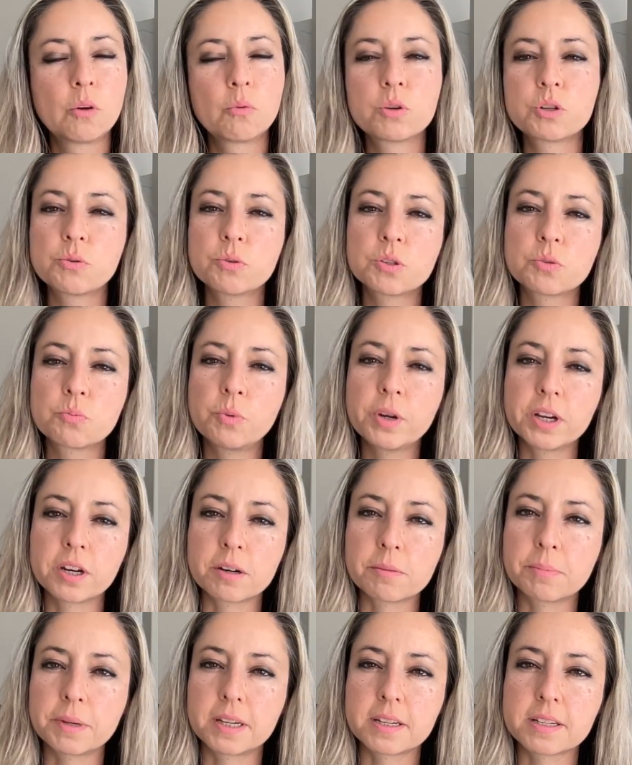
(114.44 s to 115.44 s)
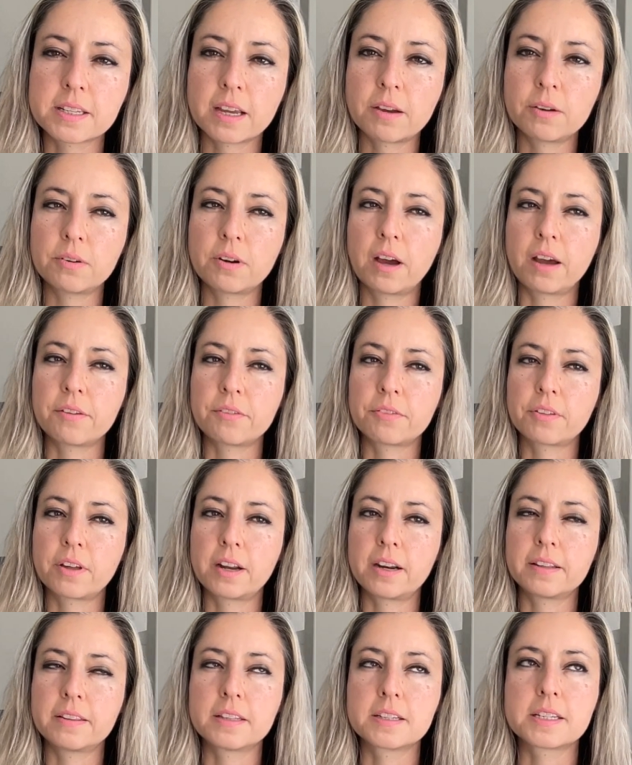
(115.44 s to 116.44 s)
which was weird because i i
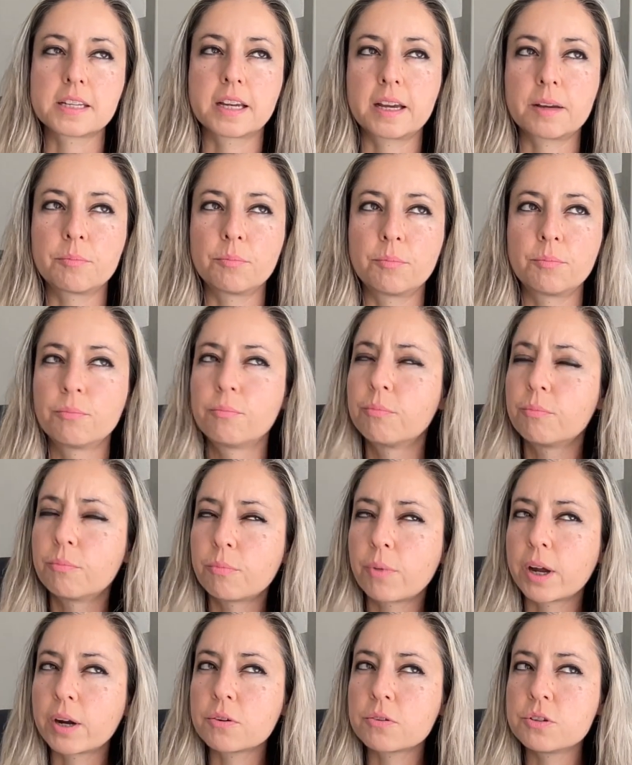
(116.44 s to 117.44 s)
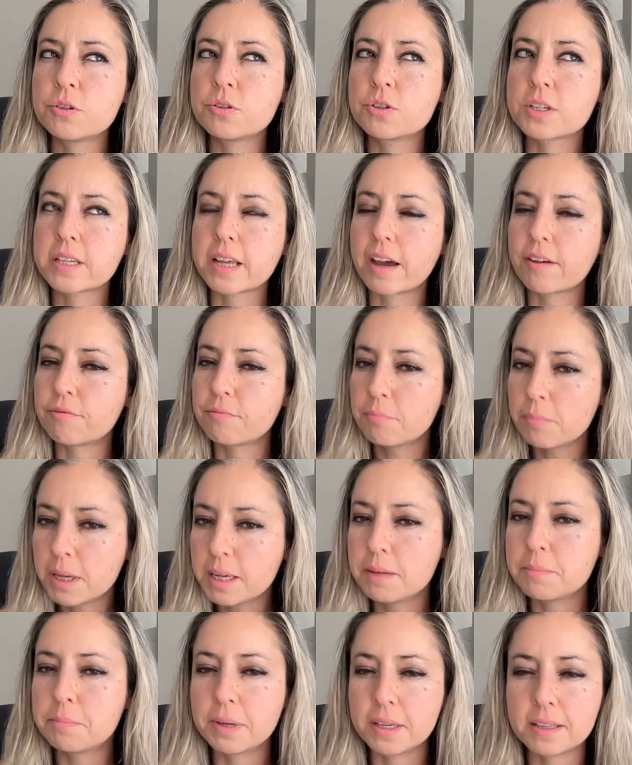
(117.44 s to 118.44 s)
thought at the time why don't you just have
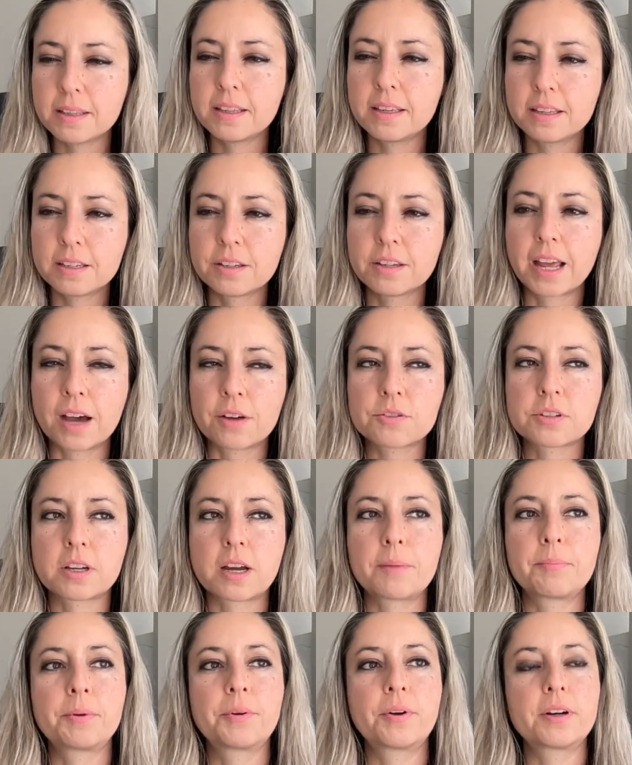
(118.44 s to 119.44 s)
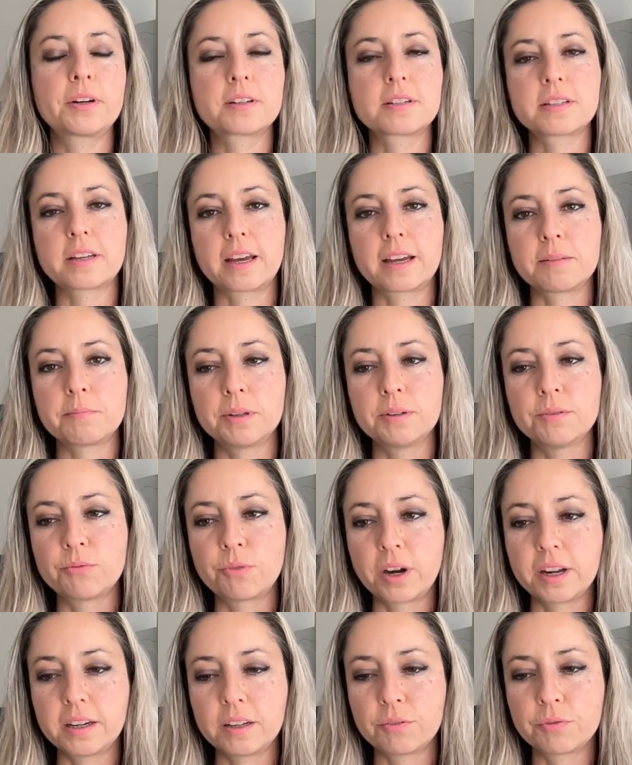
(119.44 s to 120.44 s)
me be the in-house copywriter because i have been
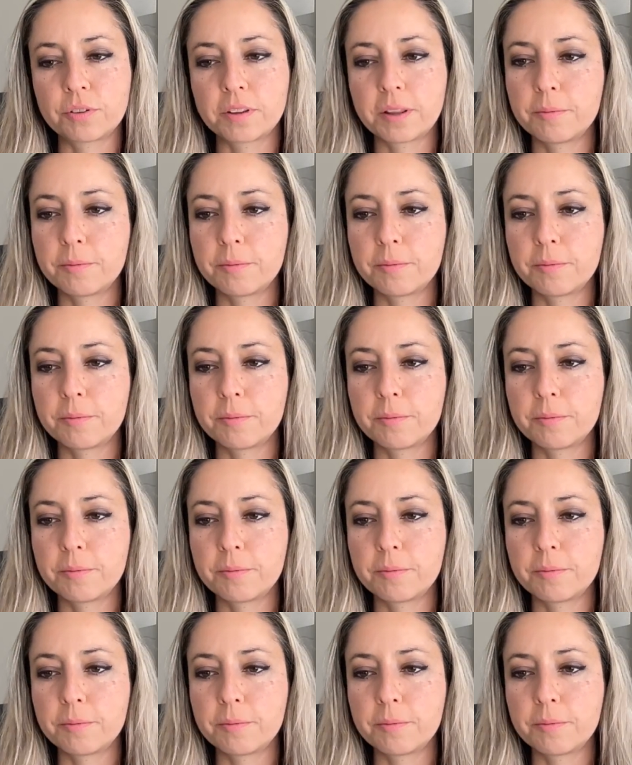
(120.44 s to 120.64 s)
writing for